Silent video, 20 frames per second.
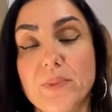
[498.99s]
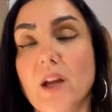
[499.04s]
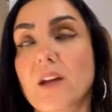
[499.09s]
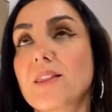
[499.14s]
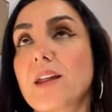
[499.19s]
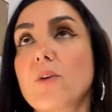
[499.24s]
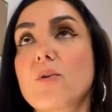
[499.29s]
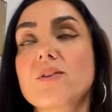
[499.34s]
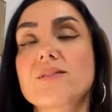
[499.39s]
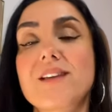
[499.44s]

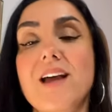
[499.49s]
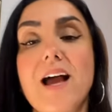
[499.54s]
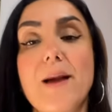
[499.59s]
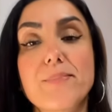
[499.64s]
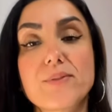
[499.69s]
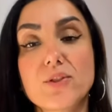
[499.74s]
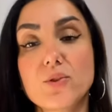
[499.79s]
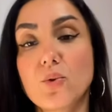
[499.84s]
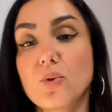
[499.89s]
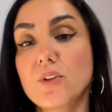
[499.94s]
There is
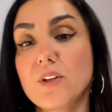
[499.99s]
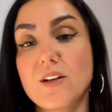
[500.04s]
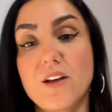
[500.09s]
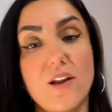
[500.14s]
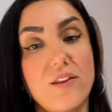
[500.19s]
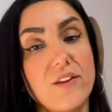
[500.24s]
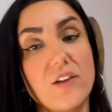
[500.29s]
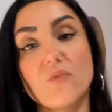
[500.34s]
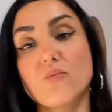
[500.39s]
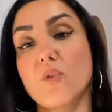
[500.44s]
absolutely
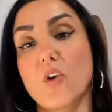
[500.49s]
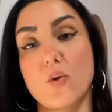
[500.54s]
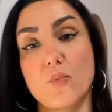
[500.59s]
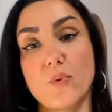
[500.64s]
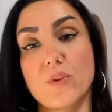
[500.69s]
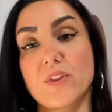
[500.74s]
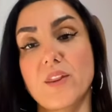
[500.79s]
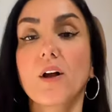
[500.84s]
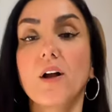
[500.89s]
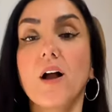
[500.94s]
nothing wrong
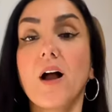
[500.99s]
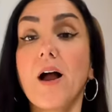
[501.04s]
with it.